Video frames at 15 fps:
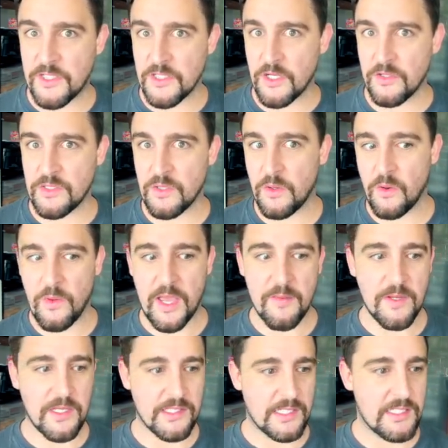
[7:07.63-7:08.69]
dozo away
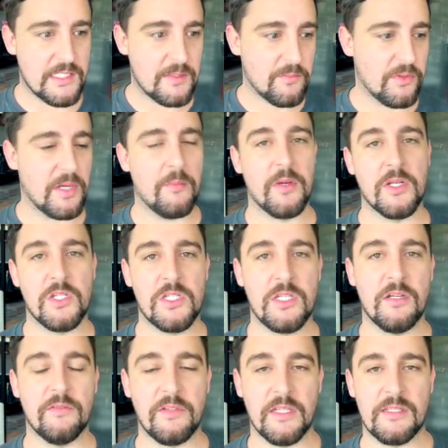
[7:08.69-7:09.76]
because I did bring a bunch
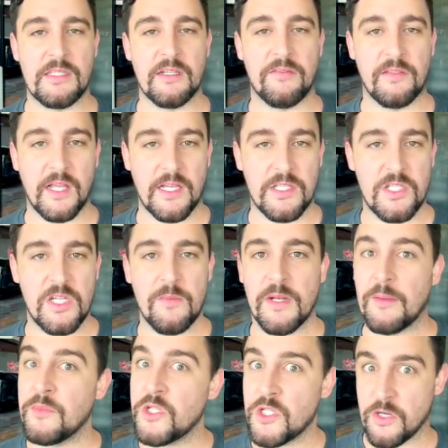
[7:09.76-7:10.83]
of stuff last year, but
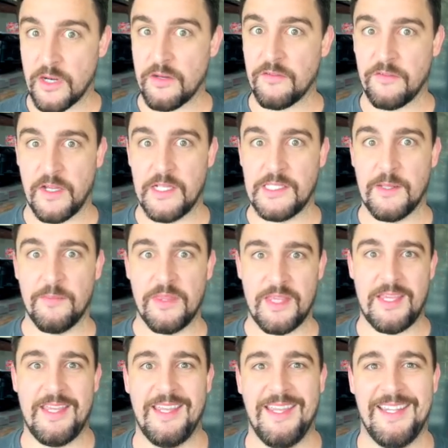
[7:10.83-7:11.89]
I'm sure I could find
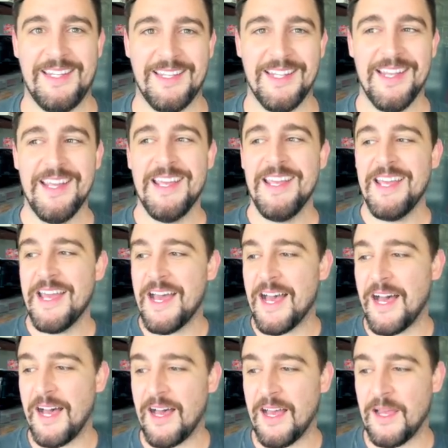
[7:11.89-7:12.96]
something.
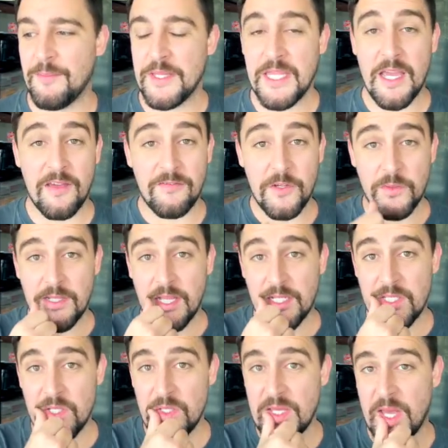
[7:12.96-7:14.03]
But yeah, if you would like
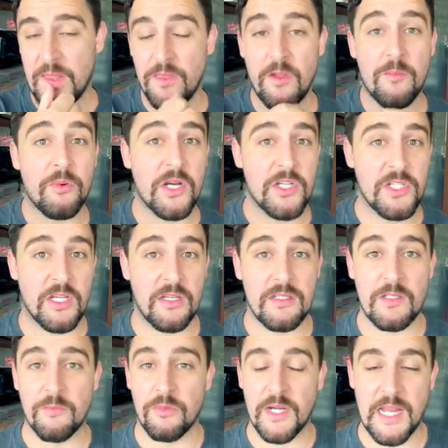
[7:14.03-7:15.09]
to do that, no pressure
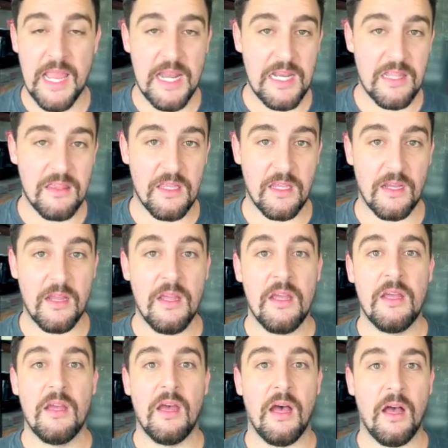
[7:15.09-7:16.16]
to bring anything.
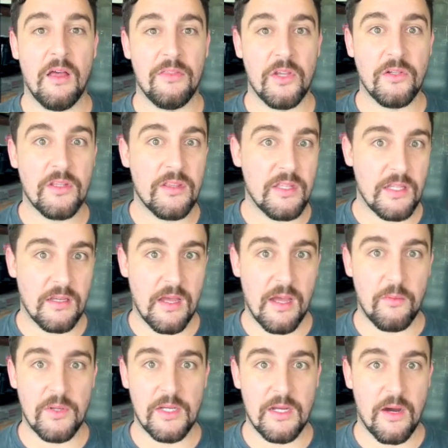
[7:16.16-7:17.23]
The only thing I
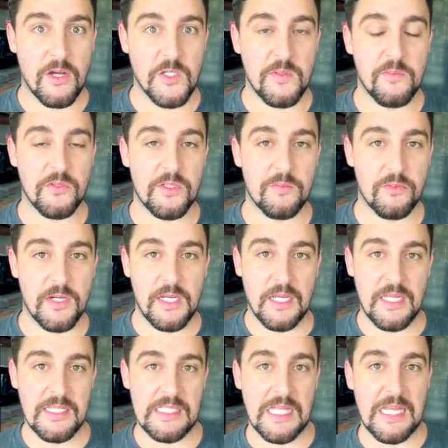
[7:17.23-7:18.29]
would encourage people to bring
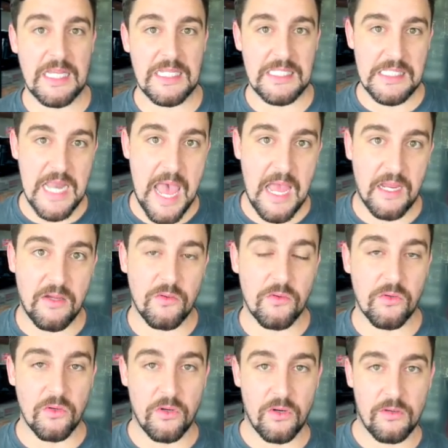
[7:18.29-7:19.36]
is like a snack
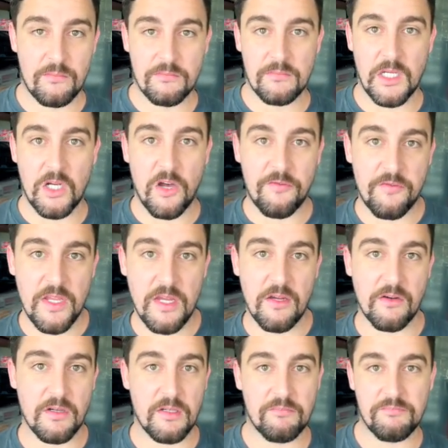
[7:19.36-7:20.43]
or a coffee
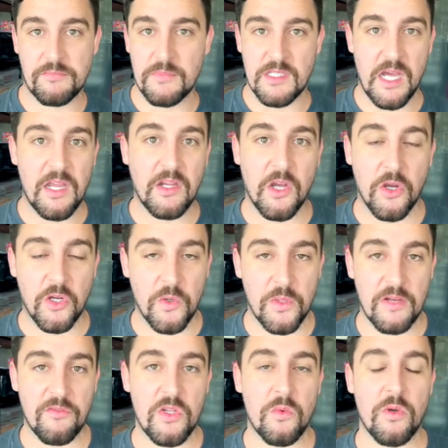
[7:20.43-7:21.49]
or a Diet Coke or
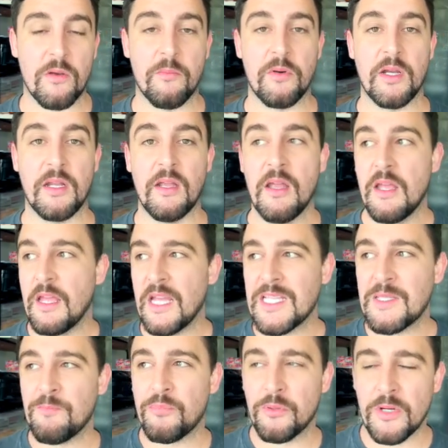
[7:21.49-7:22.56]
whatever you want to bring.
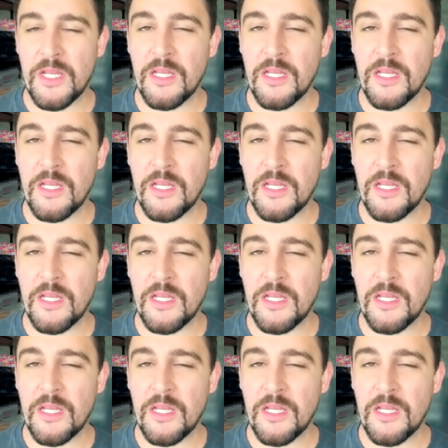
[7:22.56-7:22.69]
It's pretty